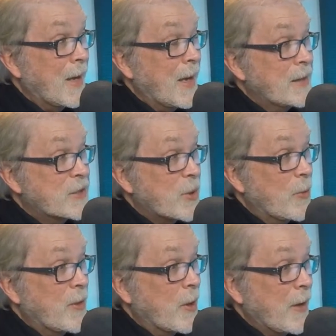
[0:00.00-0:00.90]
And
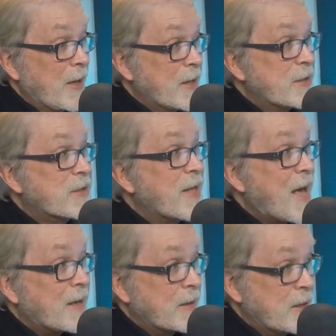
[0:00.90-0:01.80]
so there is
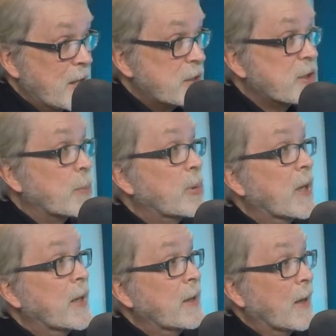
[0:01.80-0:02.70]
that
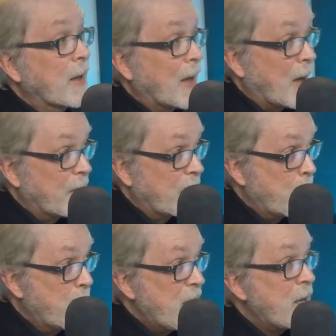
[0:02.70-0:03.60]
discipline
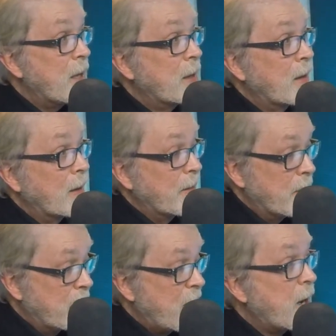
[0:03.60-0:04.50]
of being
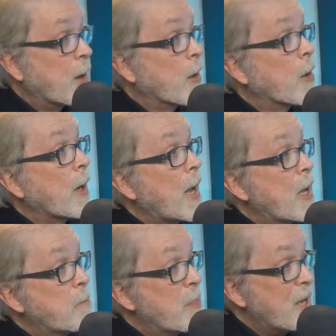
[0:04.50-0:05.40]
there
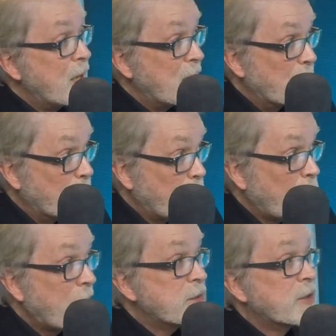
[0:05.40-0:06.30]
and being
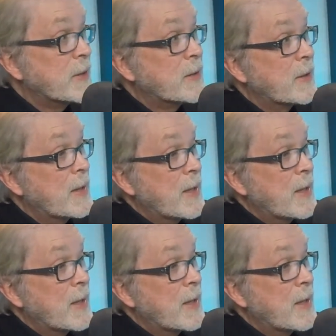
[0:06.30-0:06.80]
present